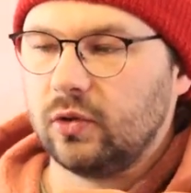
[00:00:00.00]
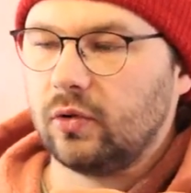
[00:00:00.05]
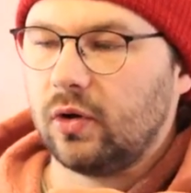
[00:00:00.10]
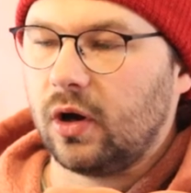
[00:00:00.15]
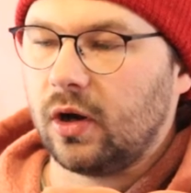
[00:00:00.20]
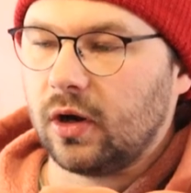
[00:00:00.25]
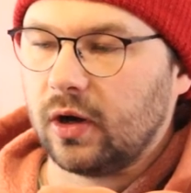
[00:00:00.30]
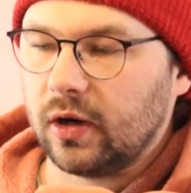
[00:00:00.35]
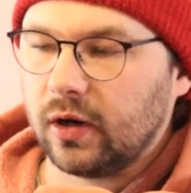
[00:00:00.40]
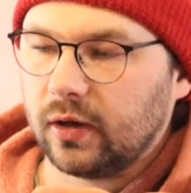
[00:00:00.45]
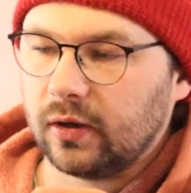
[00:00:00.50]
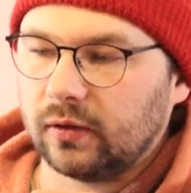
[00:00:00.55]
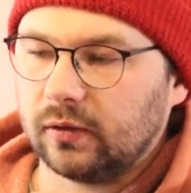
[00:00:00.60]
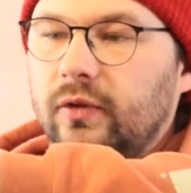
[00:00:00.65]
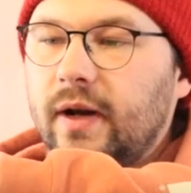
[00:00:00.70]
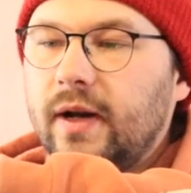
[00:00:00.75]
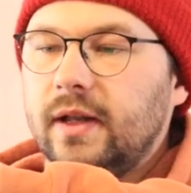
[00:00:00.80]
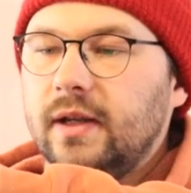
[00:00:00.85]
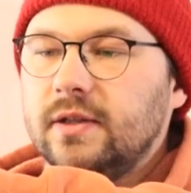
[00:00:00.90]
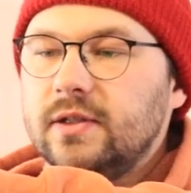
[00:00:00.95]
you are
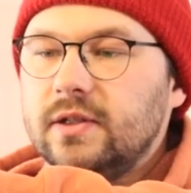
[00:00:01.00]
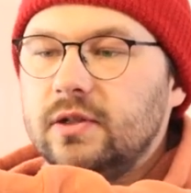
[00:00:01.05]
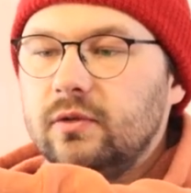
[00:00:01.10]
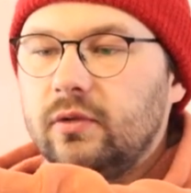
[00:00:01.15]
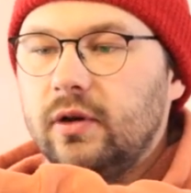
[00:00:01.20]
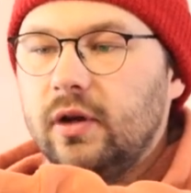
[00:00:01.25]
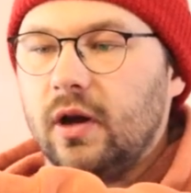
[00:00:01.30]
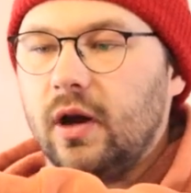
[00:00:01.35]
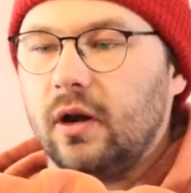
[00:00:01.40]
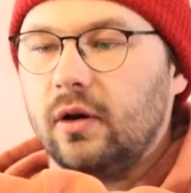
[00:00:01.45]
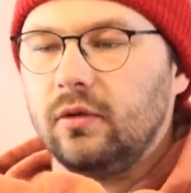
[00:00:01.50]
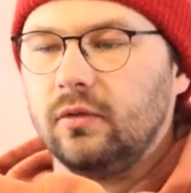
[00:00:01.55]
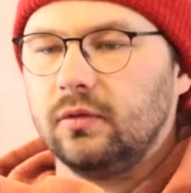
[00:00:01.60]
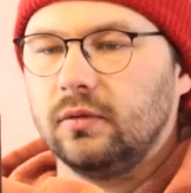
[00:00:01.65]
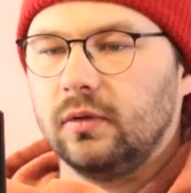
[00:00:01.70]
ready to go,